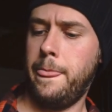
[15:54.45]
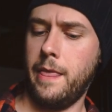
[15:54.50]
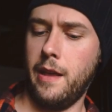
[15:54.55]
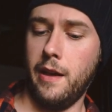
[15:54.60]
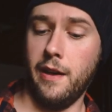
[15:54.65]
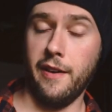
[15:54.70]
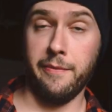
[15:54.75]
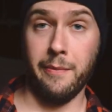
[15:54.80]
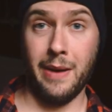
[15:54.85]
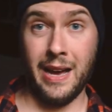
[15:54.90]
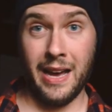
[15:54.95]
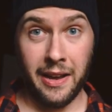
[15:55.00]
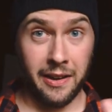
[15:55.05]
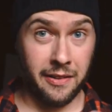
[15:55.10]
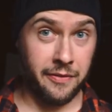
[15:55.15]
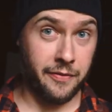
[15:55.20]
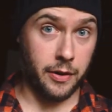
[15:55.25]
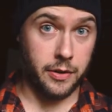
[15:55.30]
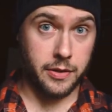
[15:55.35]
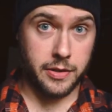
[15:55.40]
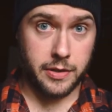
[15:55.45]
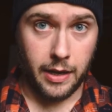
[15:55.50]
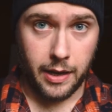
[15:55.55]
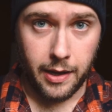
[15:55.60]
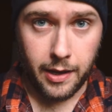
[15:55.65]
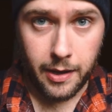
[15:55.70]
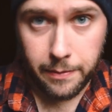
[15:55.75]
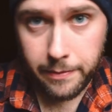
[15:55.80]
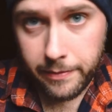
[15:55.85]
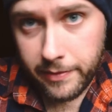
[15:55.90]
of my first
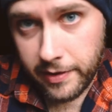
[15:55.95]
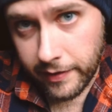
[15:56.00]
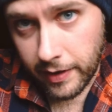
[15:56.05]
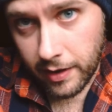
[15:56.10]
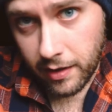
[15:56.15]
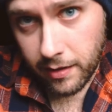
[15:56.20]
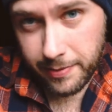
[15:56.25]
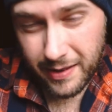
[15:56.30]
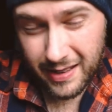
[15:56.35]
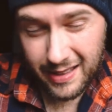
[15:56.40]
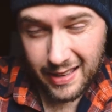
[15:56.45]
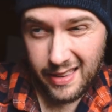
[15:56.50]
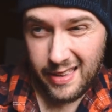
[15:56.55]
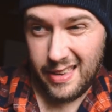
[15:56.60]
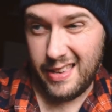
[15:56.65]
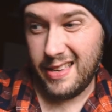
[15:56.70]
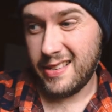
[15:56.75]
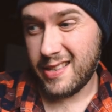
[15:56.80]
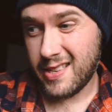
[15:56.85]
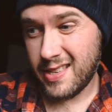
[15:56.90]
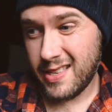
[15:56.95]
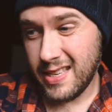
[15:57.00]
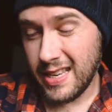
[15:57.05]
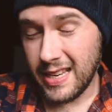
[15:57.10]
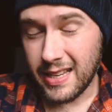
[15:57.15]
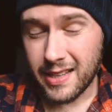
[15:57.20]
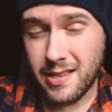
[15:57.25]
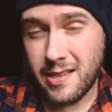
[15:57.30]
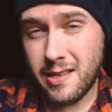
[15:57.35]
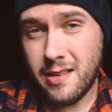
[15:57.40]
time developing
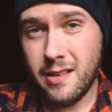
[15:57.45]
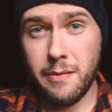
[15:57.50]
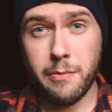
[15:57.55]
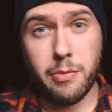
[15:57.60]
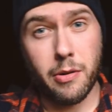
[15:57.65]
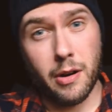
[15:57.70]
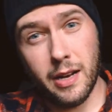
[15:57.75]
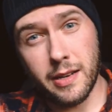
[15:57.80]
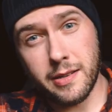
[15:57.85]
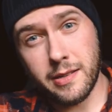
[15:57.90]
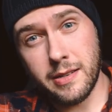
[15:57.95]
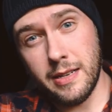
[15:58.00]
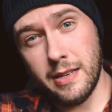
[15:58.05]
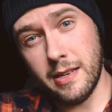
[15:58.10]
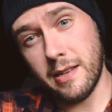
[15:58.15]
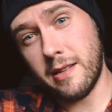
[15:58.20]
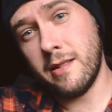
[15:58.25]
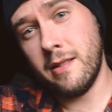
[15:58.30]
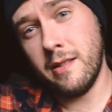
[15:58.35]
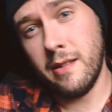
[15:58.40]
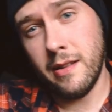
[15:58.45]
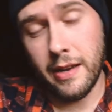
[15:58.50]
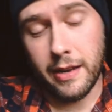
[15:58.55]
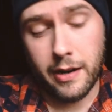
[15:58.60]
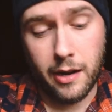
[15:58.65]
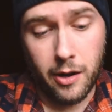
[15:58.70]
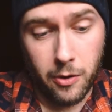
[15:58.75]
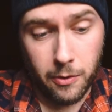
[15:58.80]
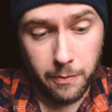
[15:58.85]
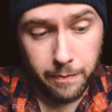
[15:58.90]
E6 process at
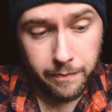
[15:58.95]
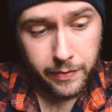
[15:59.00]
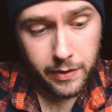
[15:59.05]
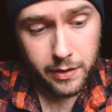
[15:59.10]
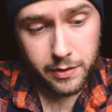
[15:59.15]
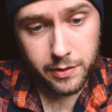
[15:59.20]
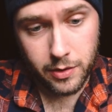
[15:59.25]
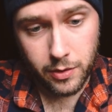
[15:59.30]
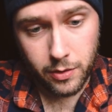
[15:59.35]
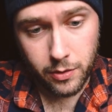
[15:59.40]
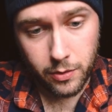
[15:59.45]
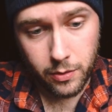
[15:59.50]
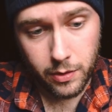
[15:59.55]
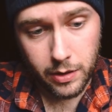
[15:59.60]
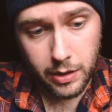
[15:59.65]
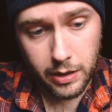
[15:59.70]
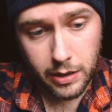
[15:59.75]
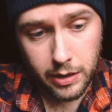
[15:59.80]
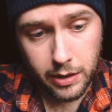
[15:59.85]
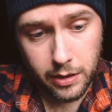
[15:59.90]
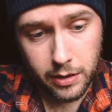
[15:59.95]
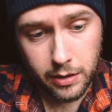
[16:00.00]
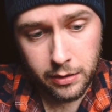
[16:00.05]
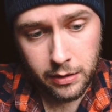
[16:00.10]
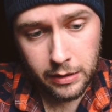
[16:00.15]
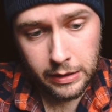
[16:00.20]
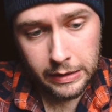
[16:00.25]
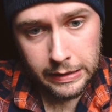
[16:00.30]
home. So, uh,